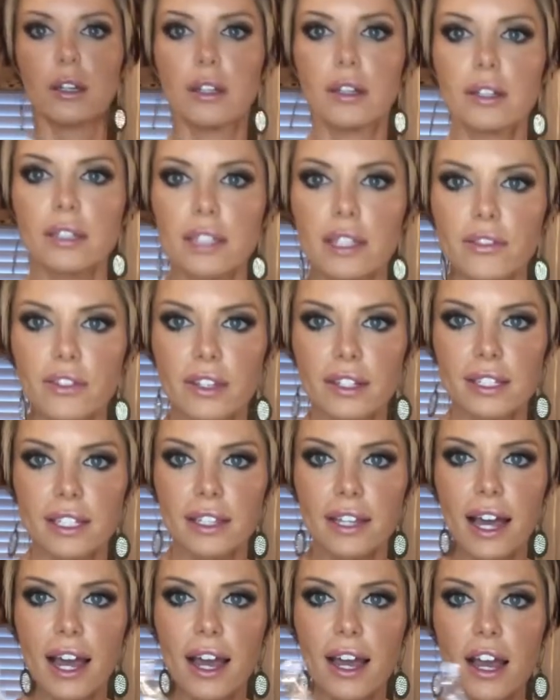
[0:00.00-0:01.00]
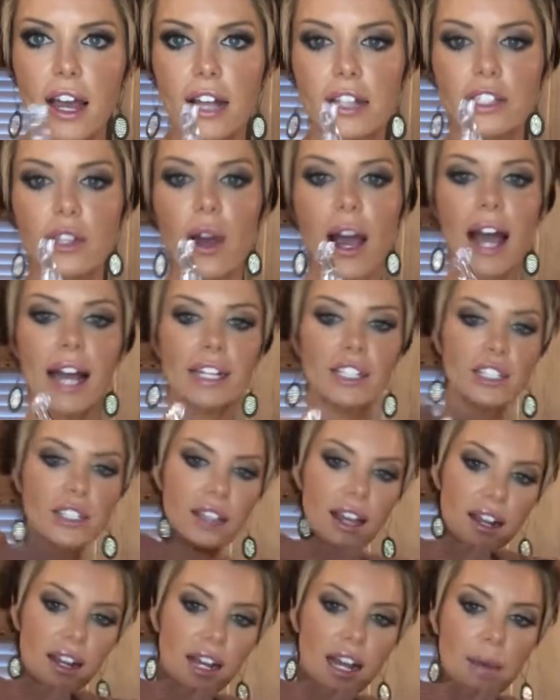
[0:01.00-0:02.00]
you can see that. So I just got
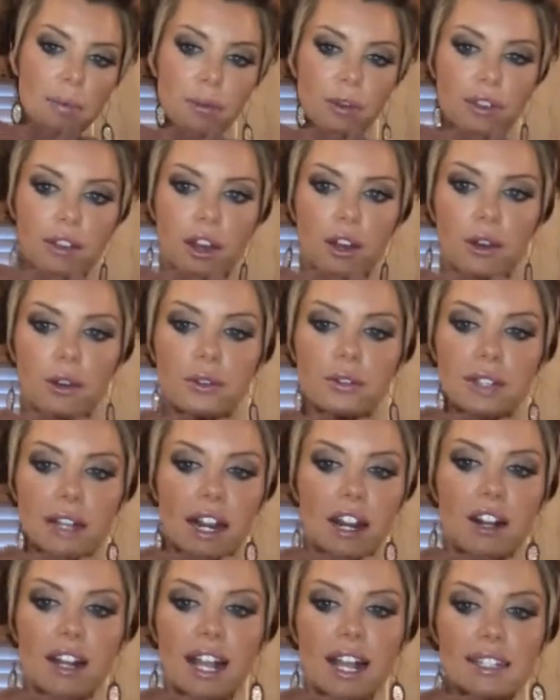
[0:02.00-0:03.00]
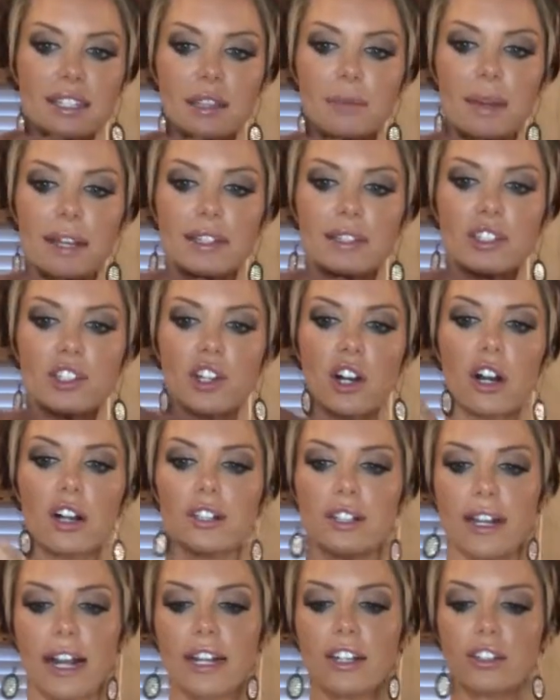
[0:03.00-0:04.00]
a couple of those, and I already had some mason jars, and
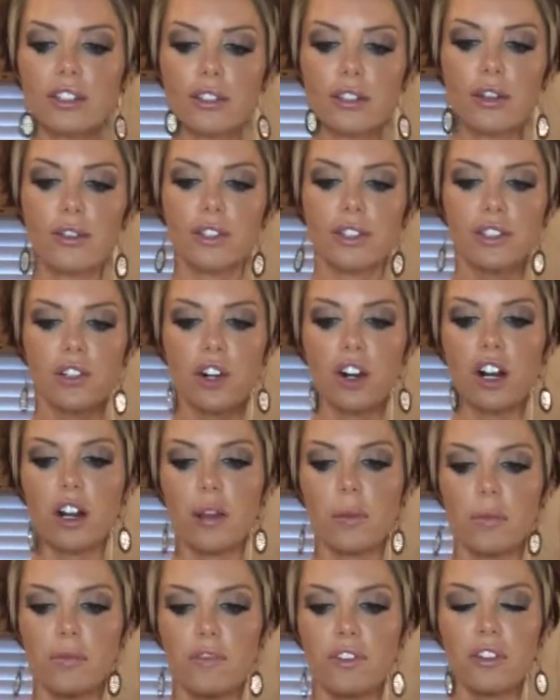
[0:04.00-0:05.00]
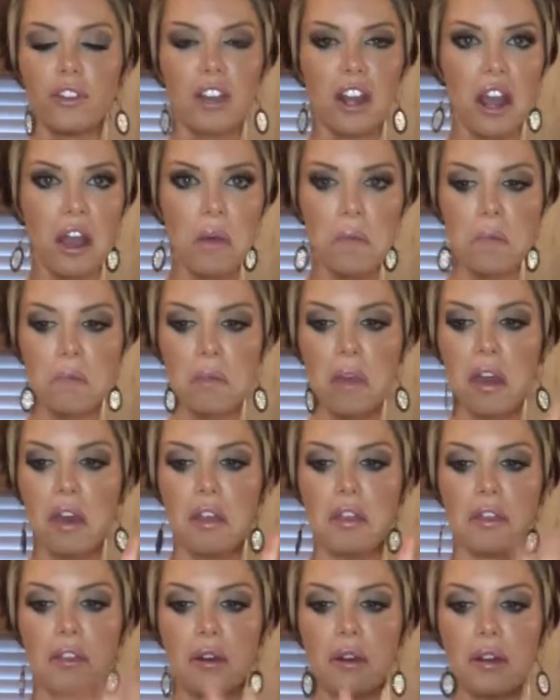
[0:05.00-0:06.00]
I just throw the syrup, fill it up,
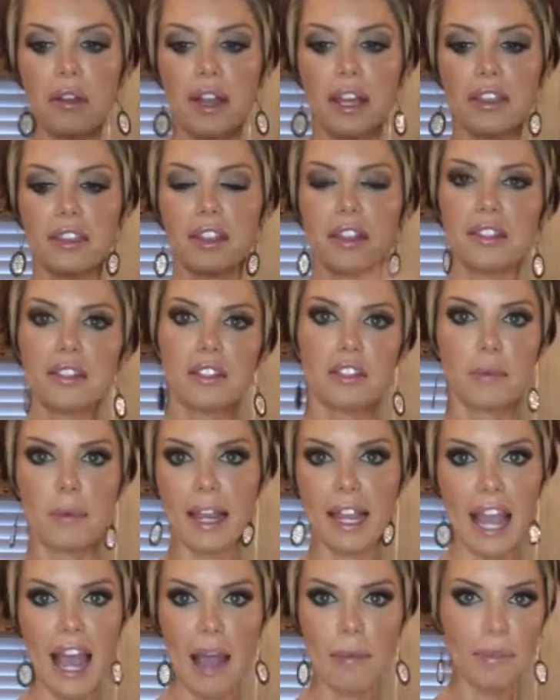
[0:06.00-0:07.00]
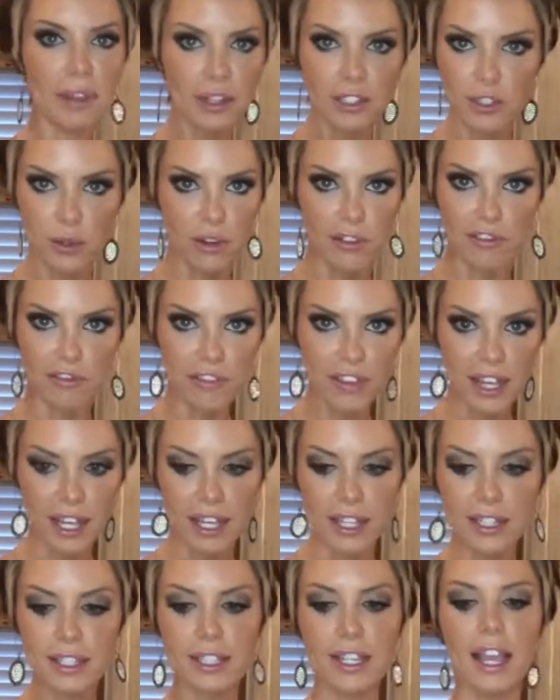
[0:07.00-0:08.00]
throw it like this into my cabinet so it fits.
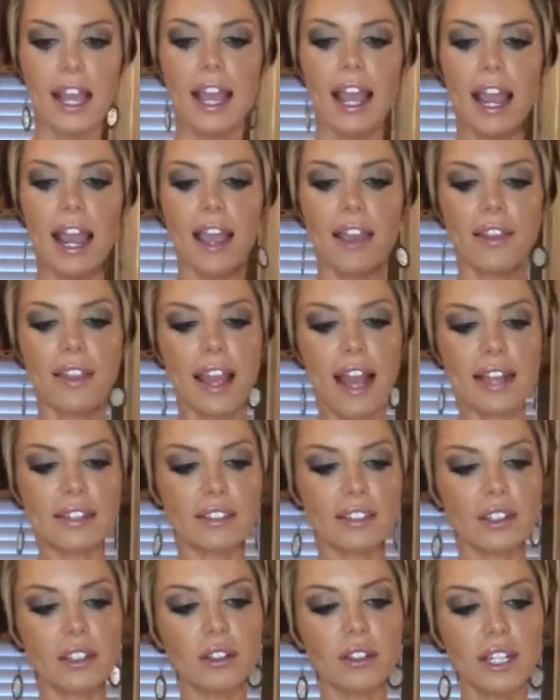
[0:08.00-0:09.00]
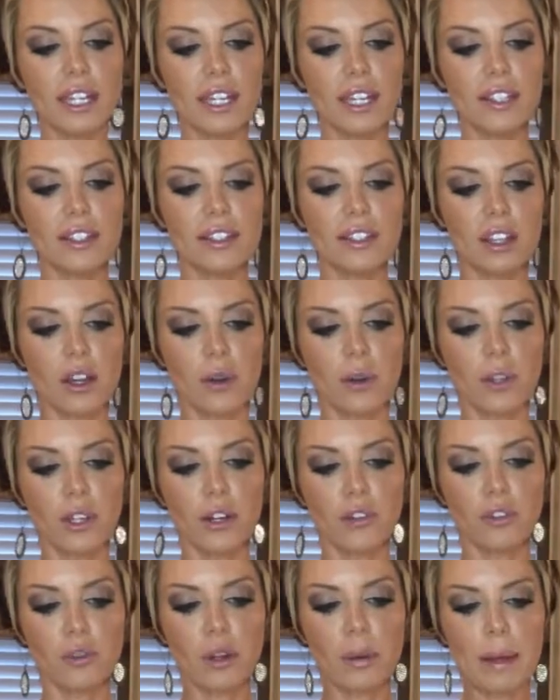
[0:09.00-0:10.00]
And it has little lids, so you don't have to
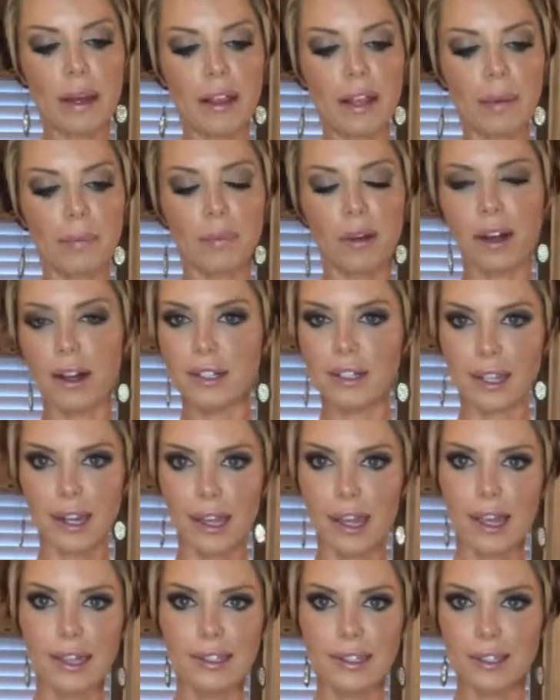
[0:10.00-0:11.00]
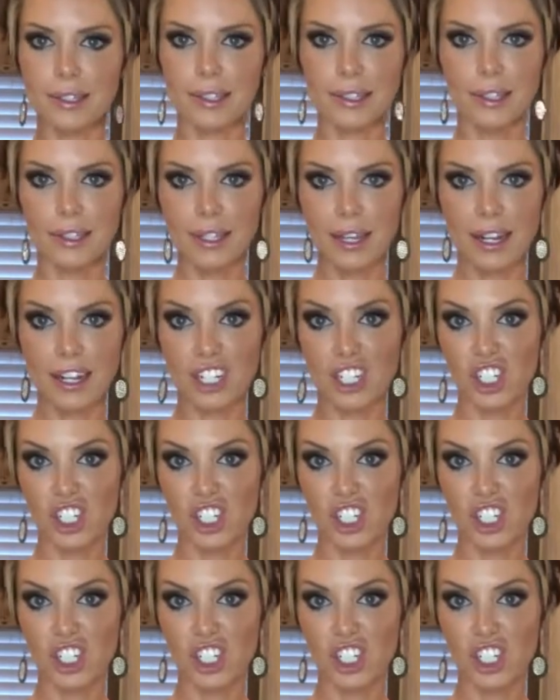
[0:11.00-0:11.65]
worry about like bugs getting in since it is kind of,